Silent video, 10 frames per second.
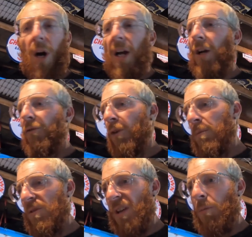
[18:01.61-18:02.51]
wire
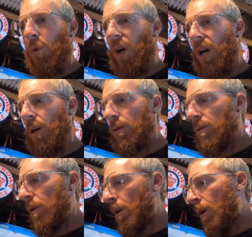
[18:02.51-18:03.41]
from somewhere
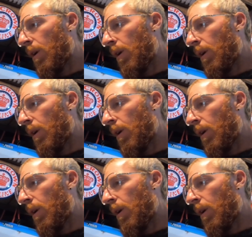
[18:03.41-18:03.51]
else.